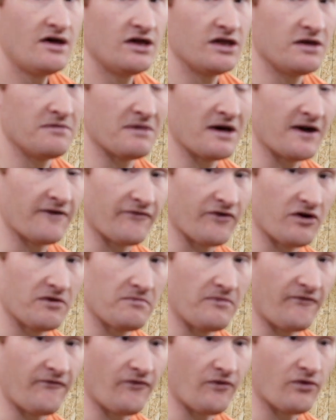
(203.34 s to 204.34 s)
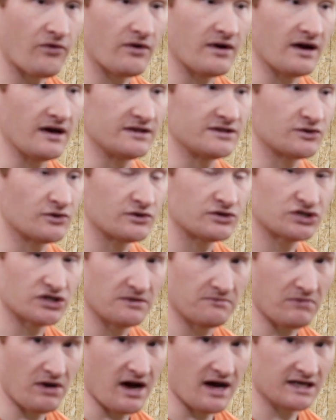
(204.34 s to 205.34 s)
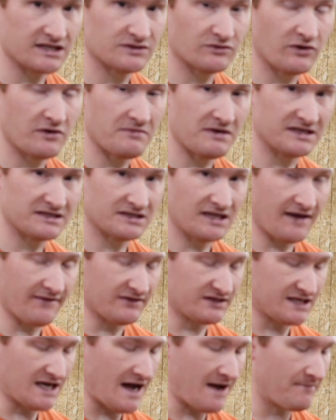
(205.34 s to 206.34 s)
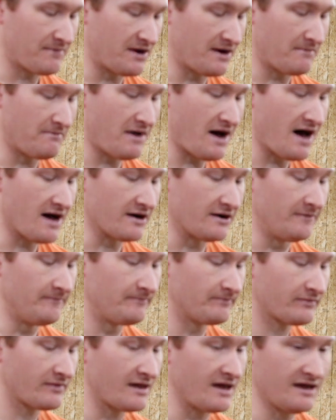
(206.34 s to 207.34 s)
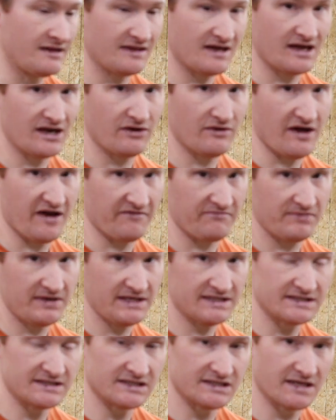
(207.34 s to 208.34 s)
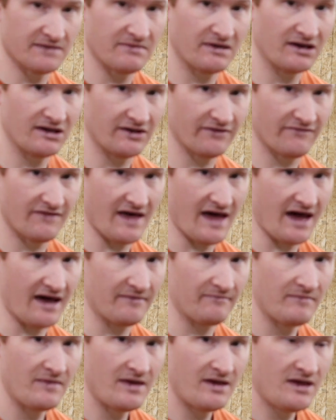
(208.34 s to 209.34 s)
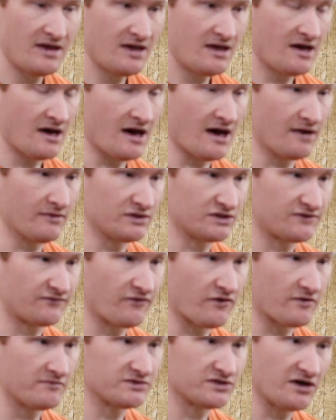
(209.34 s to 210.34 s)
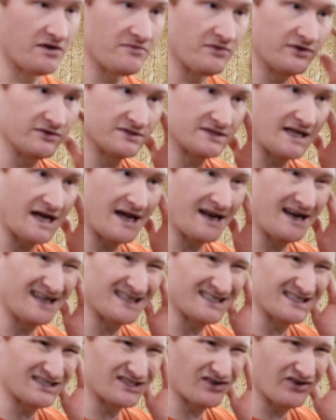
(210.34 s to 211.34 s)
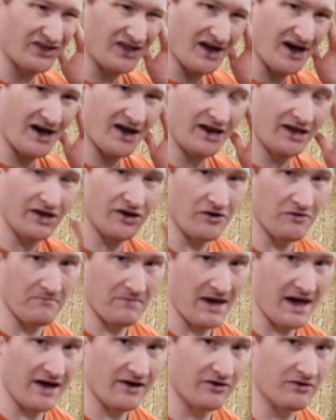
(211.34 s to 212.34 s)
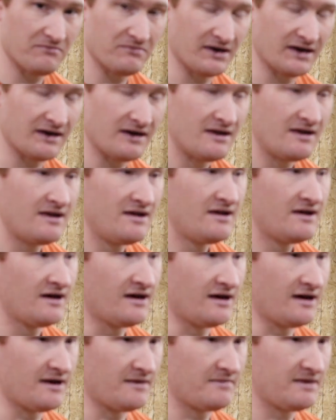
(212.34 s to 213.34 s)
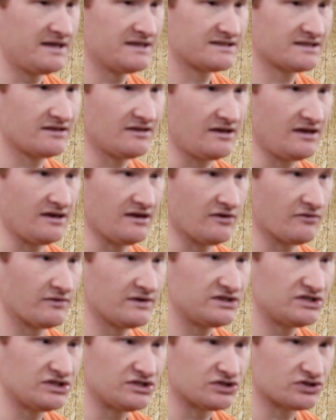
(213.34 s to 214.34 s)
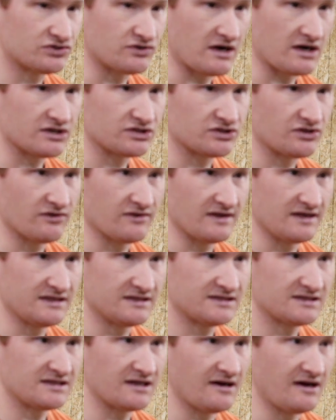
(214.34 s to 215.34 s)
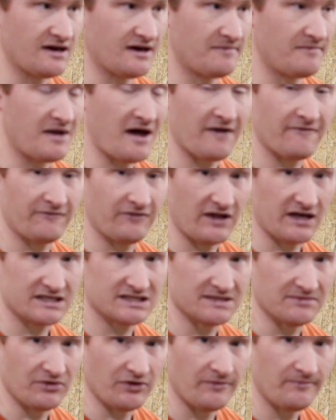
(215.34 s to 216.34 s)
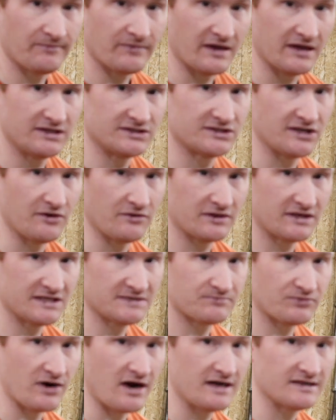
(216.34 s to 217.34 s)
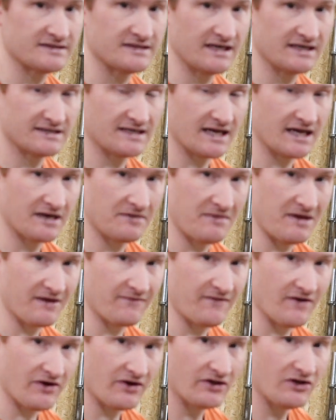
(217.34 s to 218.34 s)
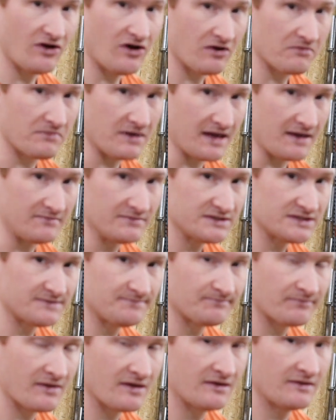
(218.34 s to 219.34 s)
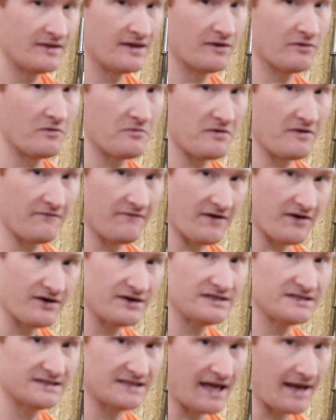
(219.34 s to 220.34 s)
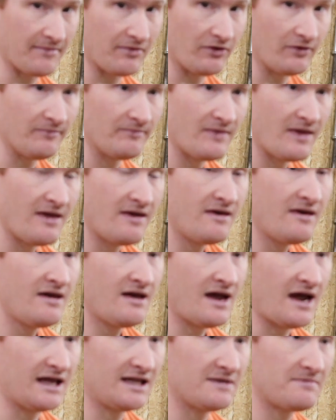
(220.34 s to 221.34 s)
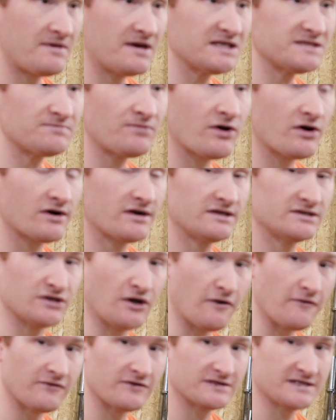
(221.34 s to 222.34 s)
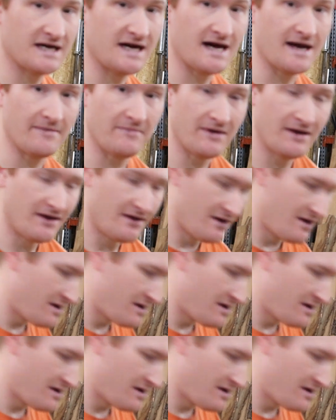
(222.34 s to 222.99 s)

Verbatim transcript: You might have heard before a torsion box where you basically have a top and a bottom, and then you have pieces in the middle of that, uh, which forms almost not necessarily a honeycomb pattern, but Um, basically a rigid structure that's um, not flexible. And so with this process I can make very long beams that will be very stable, and the best part is over time